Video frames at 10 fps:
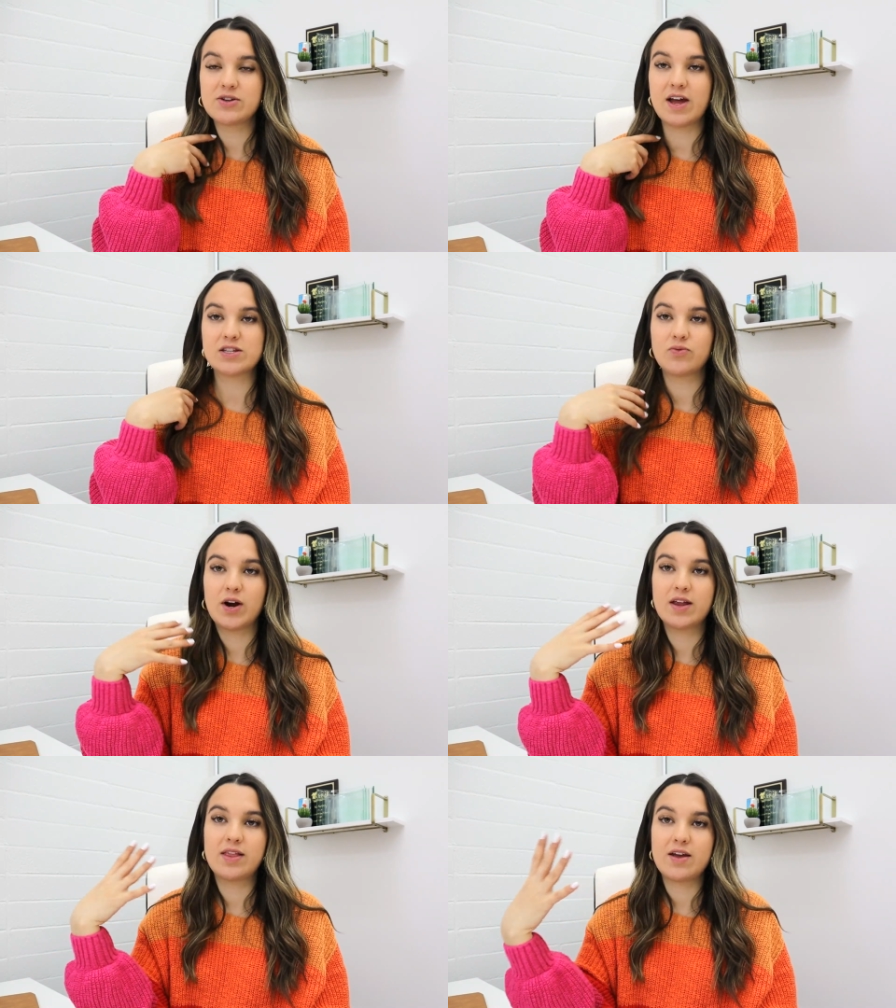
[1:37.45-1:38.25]
So that's
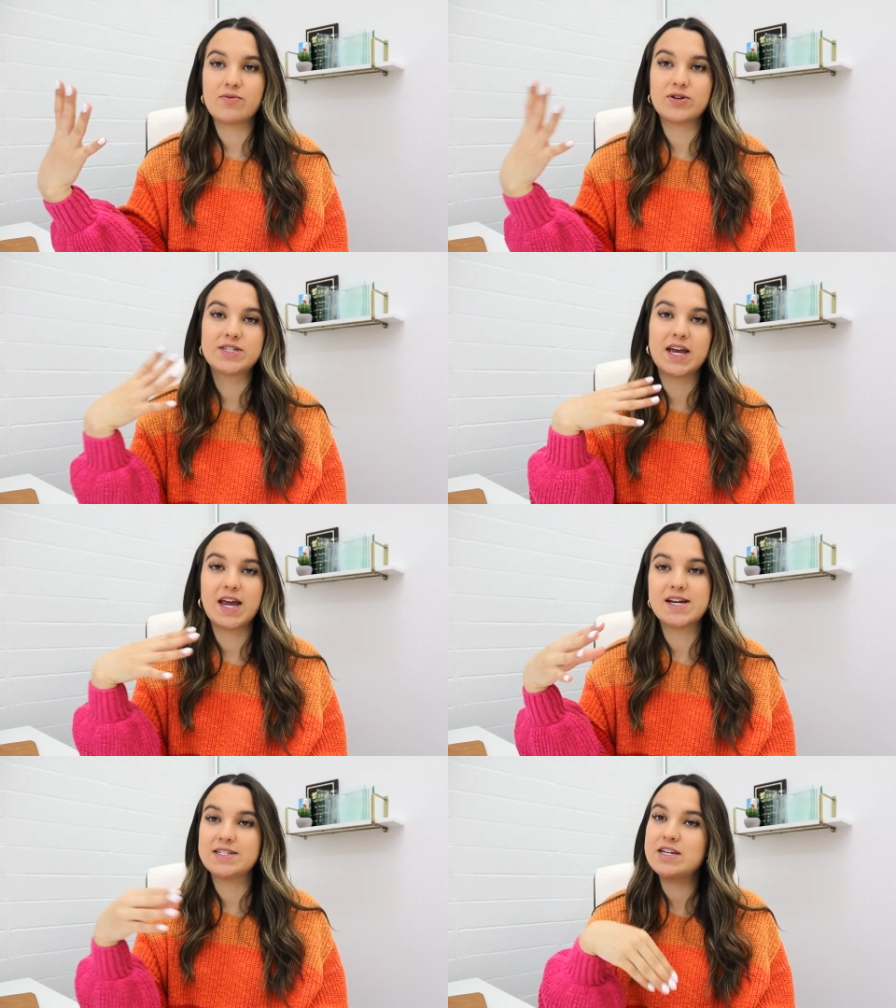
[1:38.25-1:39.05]
where they will
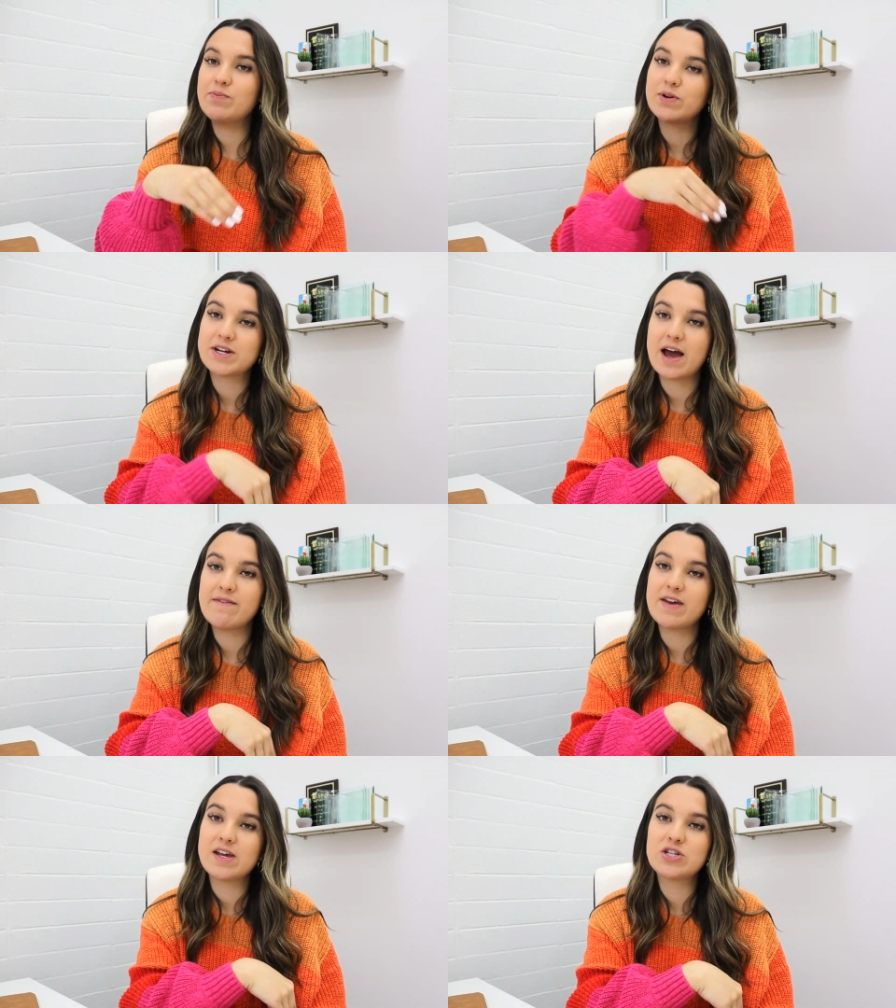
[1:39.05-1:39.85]
take a deeper
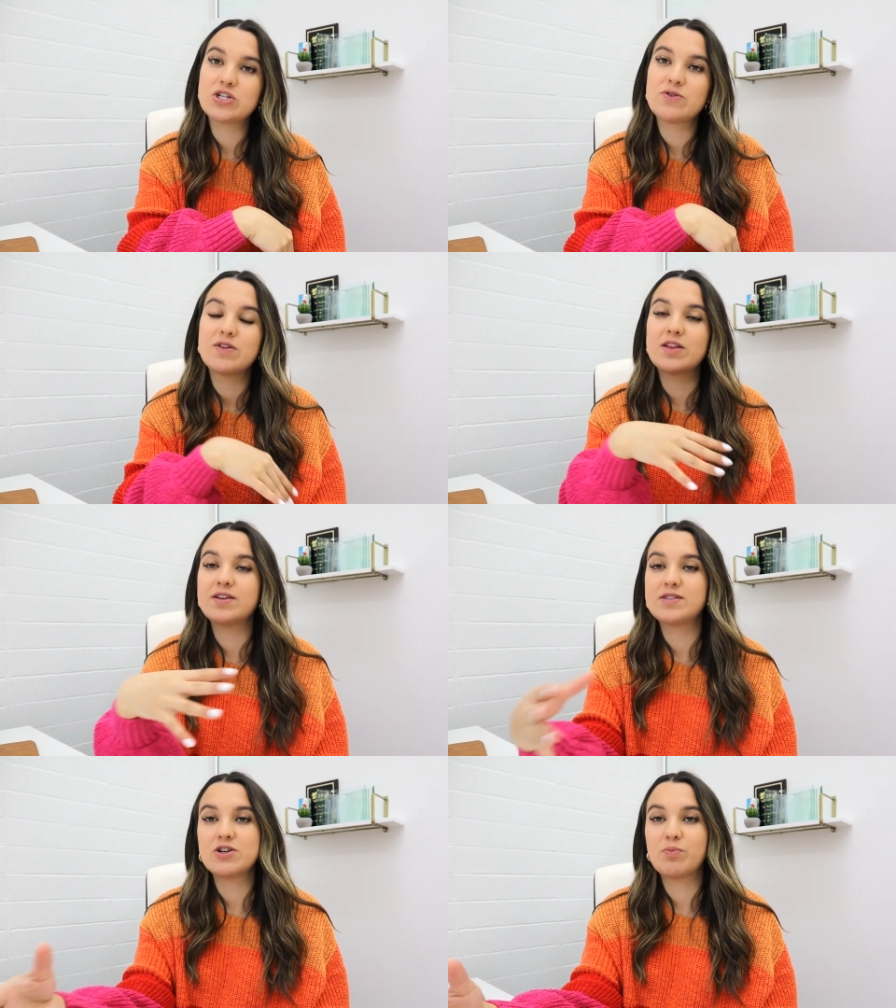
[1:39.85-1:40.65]
dive into the
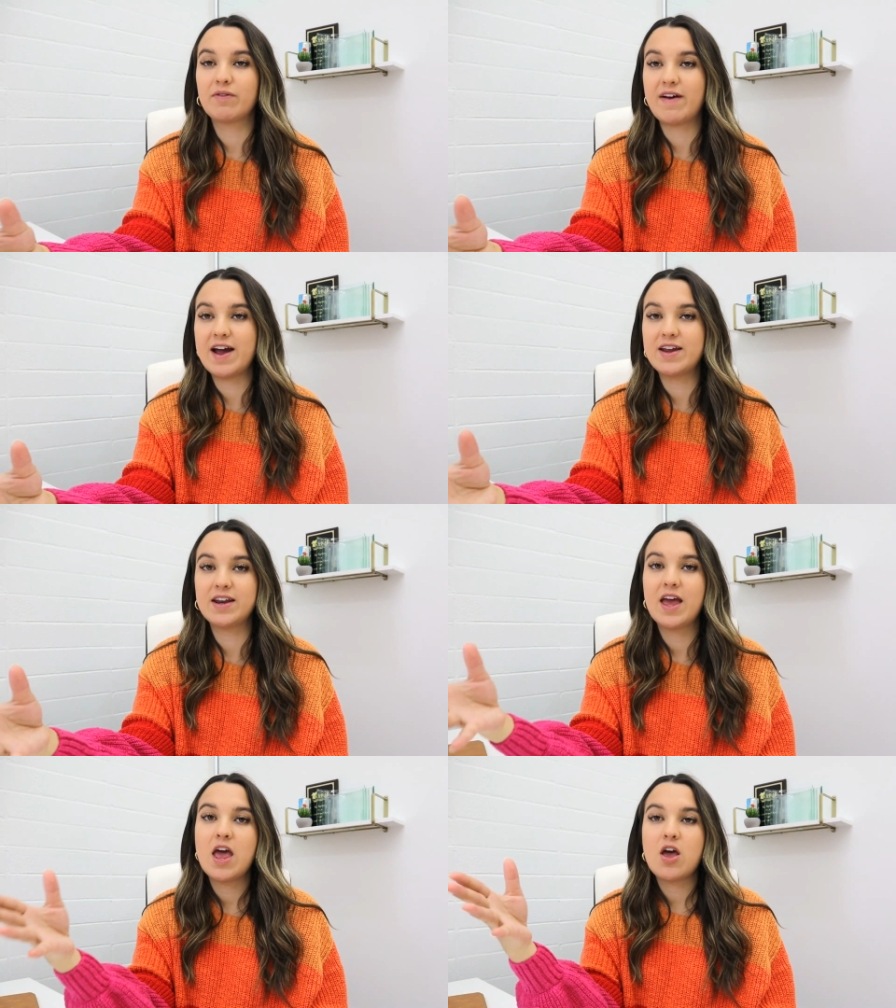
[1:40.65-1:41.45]
things that you
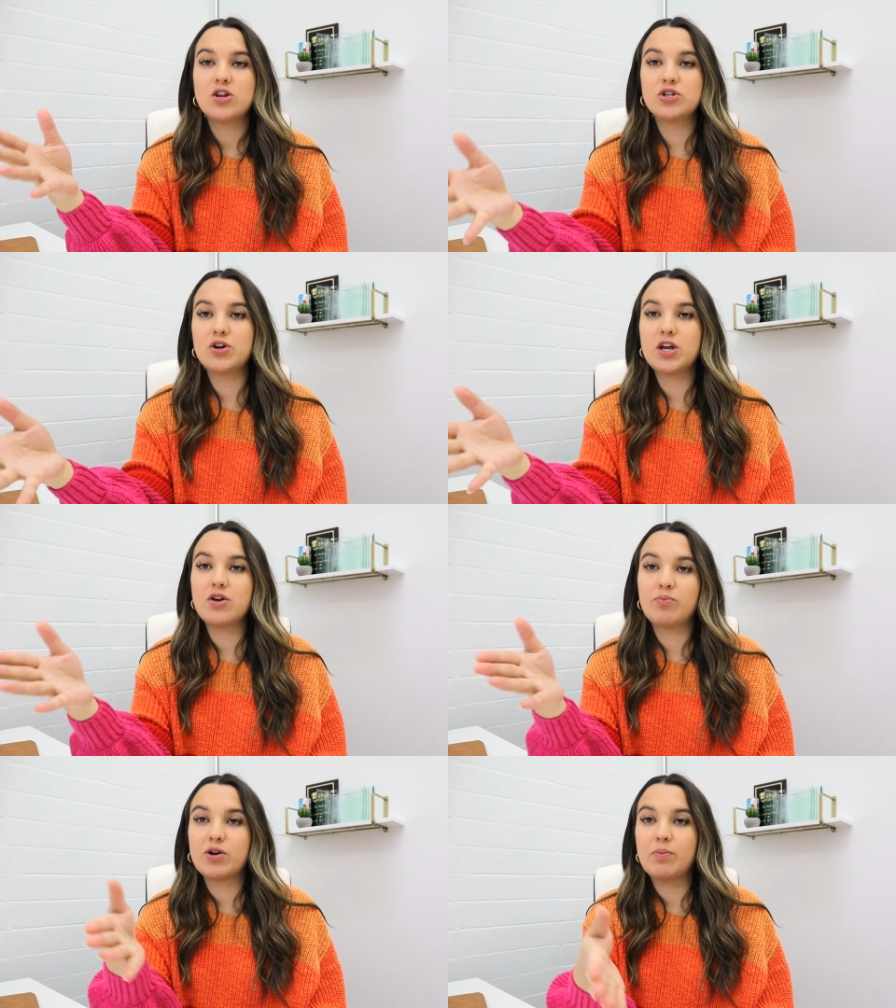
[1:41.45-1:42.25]
provided during
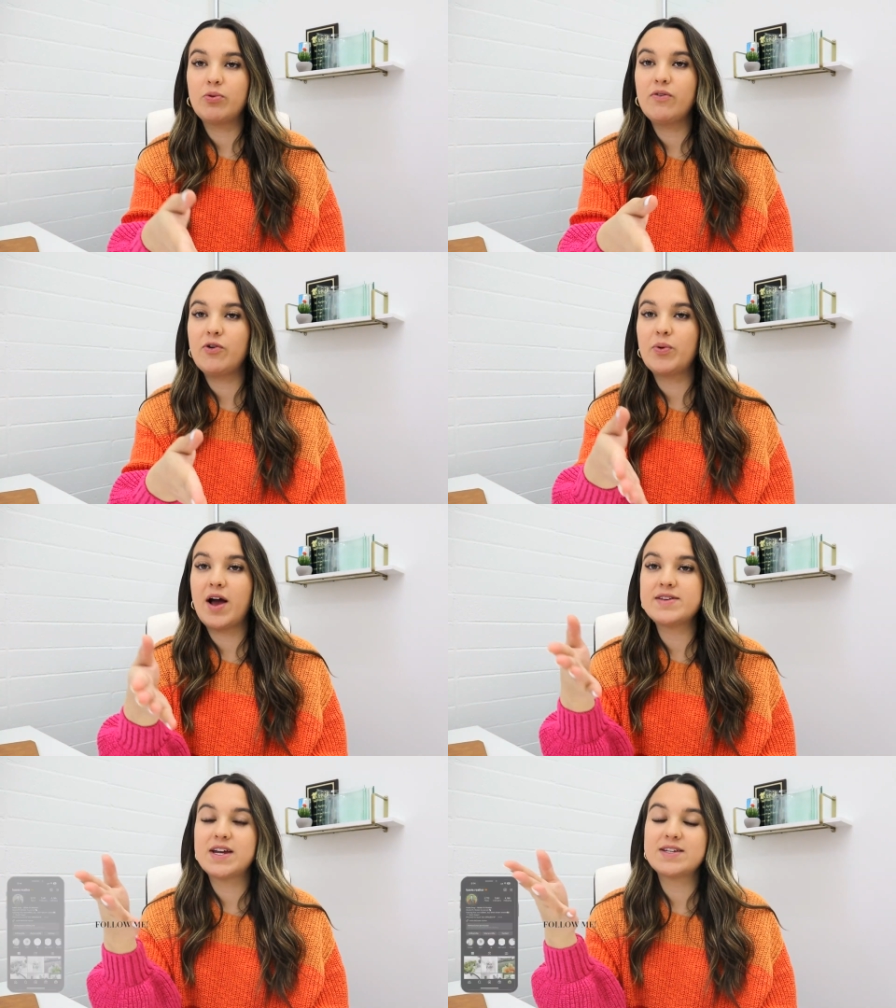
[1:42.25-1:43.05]
your pre approval
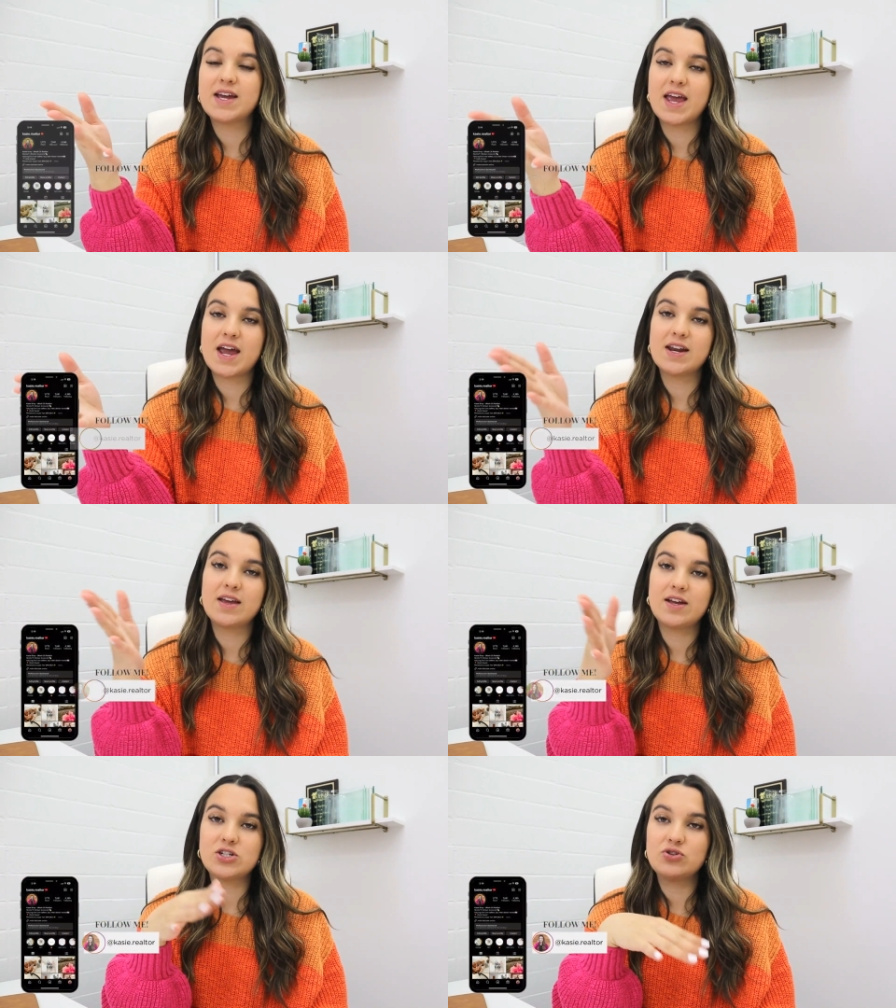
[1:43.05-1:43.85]
process and
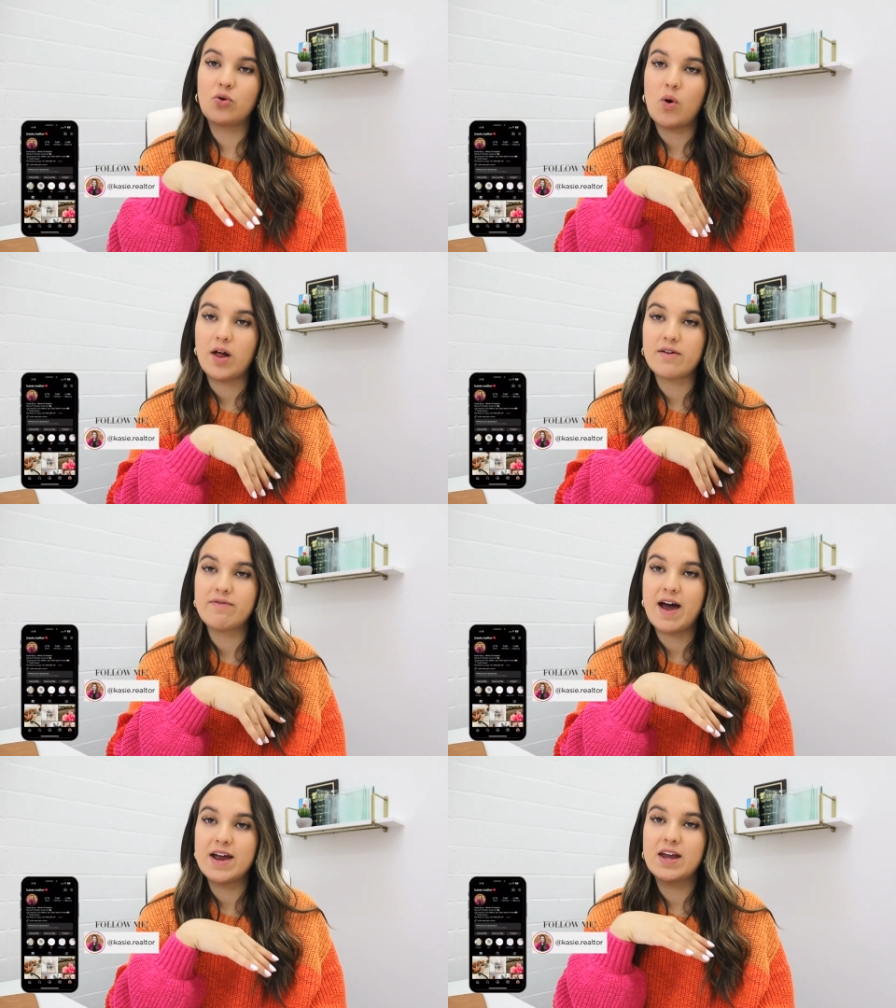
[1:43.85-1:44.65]
it gets you
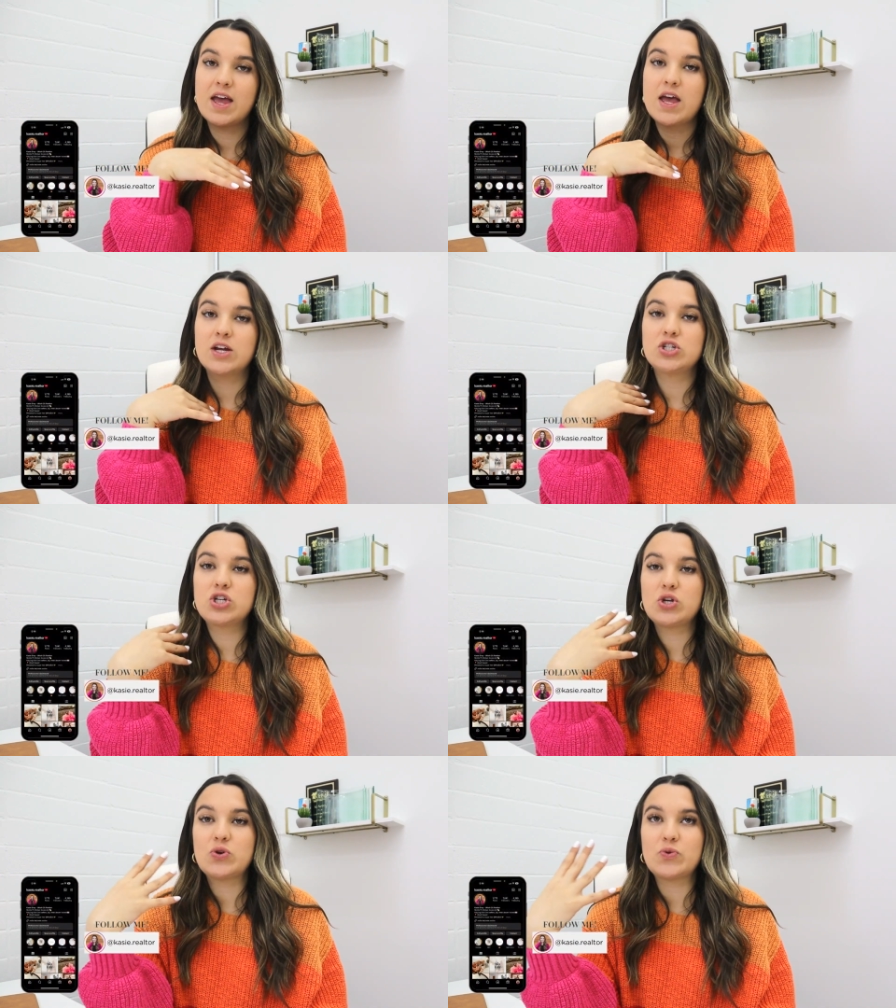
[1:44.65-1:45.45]
qualified
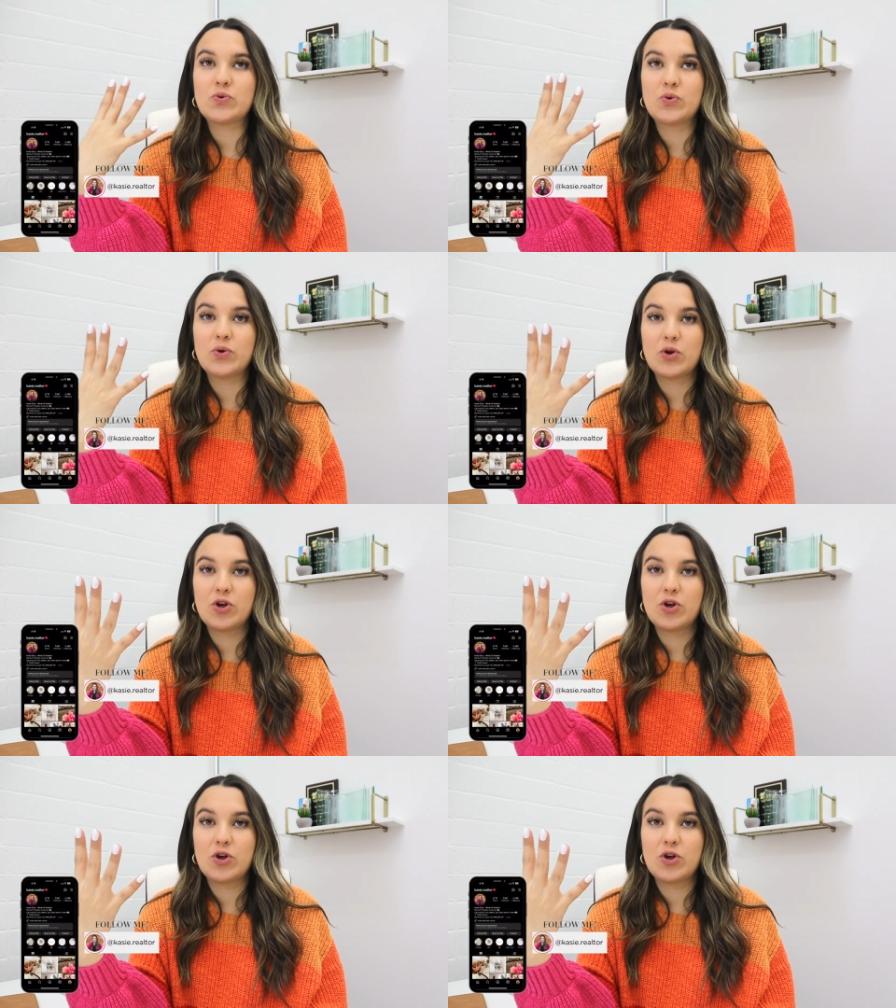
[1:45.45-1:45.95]
to